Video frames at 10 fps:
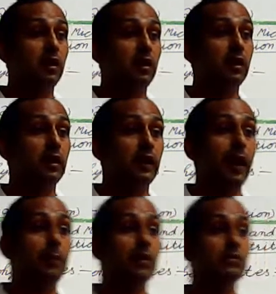in
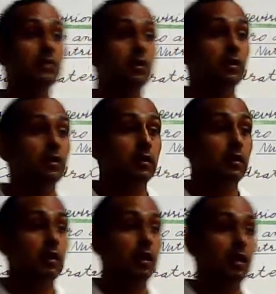cabbage
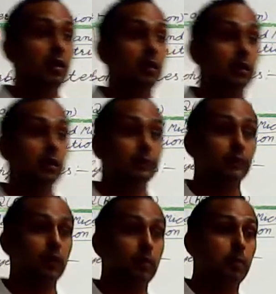and